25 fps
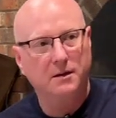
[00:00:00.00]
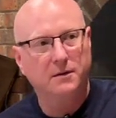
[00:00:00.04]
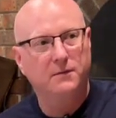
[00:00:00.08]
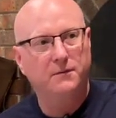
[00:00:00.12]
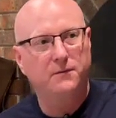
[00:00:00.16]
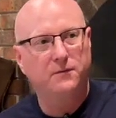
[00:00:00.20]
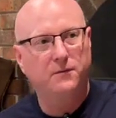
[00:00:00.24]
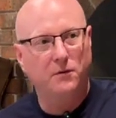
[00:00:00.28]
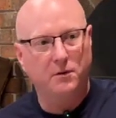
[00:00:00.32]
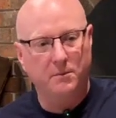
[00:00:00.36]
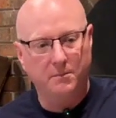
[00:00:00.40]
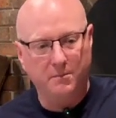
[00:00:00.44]

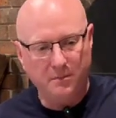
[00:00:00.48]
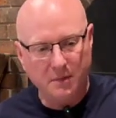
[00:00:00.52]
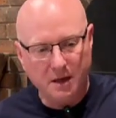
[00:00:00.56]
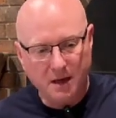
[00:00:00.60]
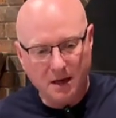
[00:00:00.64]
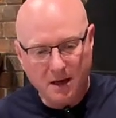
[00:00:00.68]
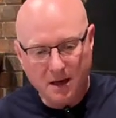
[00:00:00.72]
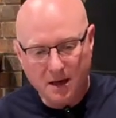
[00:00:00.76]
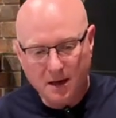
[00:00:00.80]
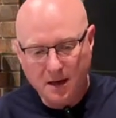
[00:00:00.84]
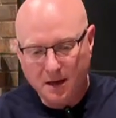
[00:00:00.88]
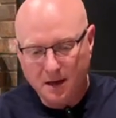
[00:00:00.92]
for
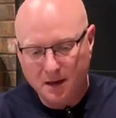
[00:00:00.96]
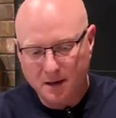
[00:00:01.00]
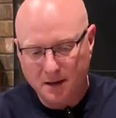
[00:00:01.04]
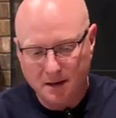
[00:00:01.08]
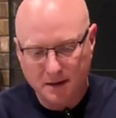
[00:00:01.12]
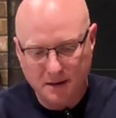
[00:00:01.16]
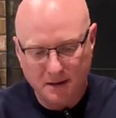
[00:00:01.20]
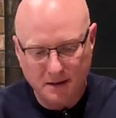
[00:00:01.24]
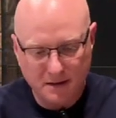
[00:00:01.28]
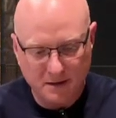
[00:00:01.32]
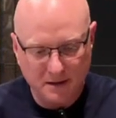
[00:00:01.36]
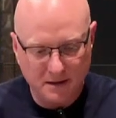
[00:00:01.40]
me,
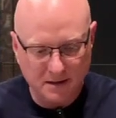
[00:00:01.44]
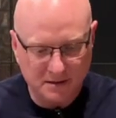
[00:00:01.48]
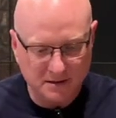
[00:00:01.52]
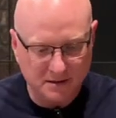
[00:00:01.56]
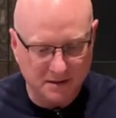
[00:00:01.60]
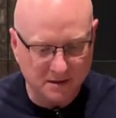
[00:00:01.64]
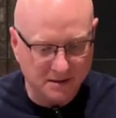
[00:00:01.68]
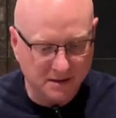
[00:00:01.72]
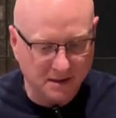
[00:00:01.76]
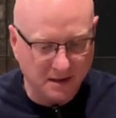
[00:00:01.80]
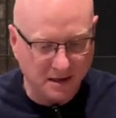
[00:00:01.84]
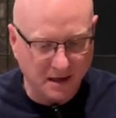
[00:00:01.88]
this
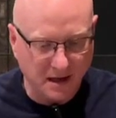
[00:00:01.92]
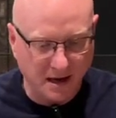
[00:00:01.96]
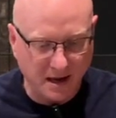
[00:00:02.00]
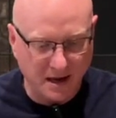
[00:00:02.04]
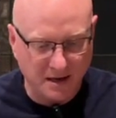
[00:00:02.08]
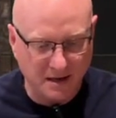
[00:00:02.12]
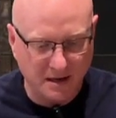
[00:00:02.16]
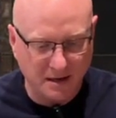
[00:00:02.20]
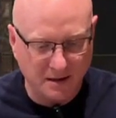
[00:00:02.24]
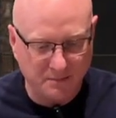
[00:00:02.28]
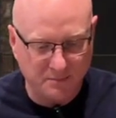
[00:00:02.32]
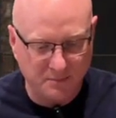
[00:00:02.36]
is going to
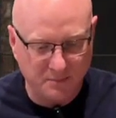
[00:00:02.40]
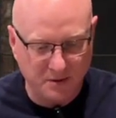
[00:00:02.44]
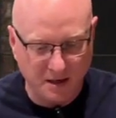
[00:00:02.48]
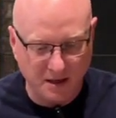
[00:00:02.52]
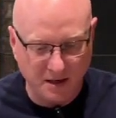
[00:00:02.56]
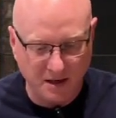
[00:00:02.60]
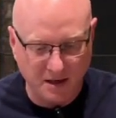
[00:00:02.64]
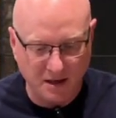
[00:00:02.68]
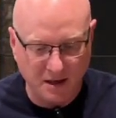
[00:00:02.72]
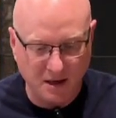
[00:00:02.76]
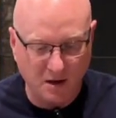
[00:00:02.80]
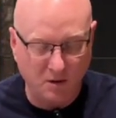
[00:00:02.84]
end up
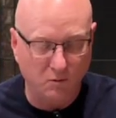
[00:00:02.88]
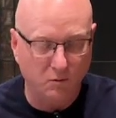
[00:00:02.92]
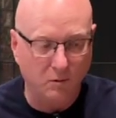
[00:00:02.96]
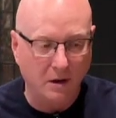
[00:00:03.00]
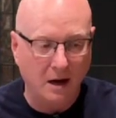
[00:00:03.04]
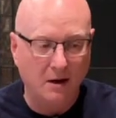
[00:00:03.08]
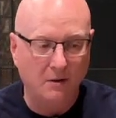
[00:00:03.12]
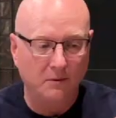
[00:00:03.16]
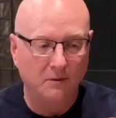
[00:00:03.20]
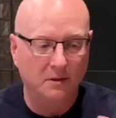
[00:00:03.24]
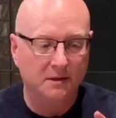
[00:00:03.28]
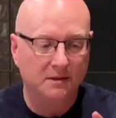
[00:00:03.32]
being
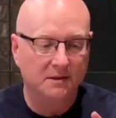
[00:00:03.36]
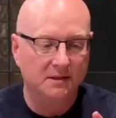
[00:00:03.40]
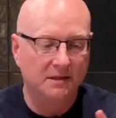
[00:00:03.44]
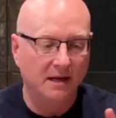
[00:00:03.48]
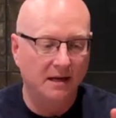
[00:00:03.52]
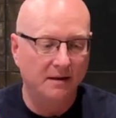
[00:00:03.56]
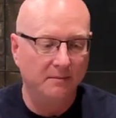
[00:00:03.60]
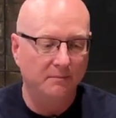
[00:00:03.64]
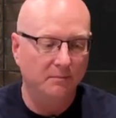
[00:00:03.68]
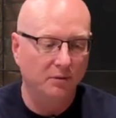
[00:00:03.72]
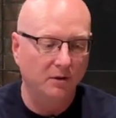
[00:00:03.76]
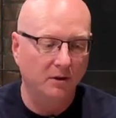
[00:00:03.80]
around the
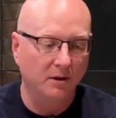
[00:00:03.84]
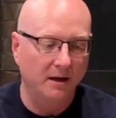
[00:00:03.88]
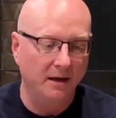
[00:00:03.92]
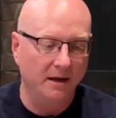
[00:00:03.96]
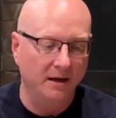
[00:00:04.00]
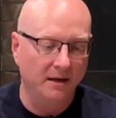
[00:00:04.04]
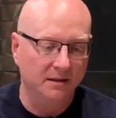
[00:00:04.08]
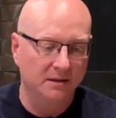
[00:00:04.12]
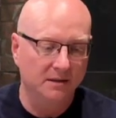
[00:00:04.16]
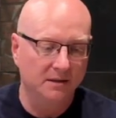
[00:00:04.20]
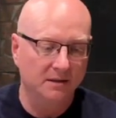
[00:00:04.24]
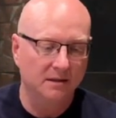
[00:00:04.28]
same
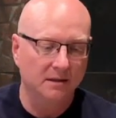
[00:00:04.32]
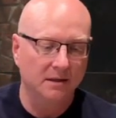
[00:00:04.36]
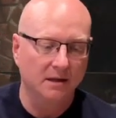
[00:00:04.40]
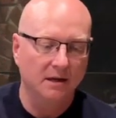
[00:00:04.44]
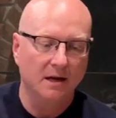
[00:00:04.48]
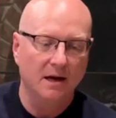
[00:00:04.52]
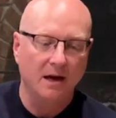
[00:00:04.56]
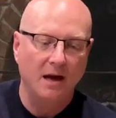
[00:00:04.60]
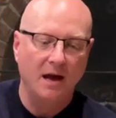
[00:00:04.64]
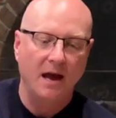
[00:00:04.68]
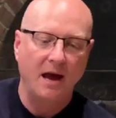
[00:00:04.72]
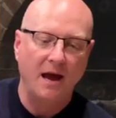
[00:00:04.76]
place
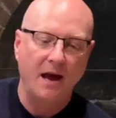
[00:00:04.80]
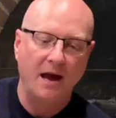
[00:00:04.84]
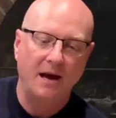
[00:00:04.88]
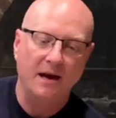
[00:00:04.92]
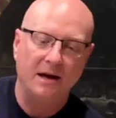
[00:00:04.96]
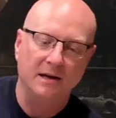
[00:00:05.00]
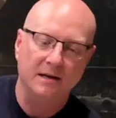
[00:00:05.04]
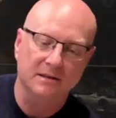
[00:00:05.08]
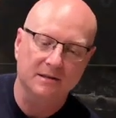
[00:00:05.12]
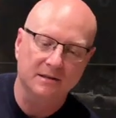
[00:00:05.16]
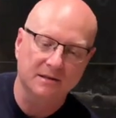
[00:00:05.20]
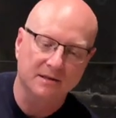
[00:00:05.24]

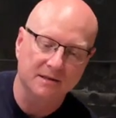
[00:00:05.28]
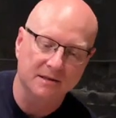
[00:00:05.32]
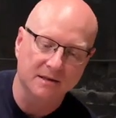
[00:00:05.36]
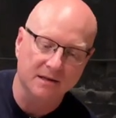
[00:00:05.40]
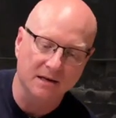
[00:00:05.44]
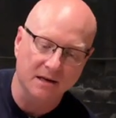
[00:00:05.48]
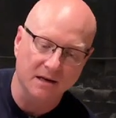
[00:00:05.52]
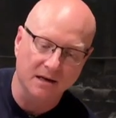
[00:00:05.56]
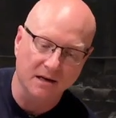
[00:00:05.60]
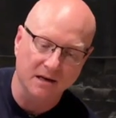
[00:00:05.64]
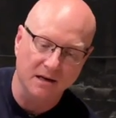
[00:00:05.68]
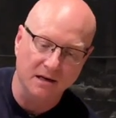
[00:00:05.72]
as
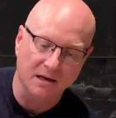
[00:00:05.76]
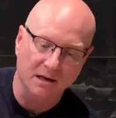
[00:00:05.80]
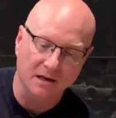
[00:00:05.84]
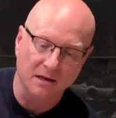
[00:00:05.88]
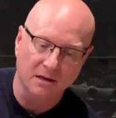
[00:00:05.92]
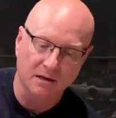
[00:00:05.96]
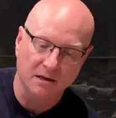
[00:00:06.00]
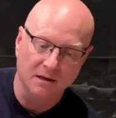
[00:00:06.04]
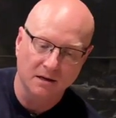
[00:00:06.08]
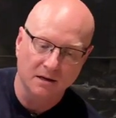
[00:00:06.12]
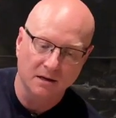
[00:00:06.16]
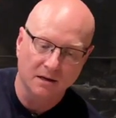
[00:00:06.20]

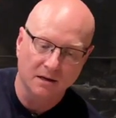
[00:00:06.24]
the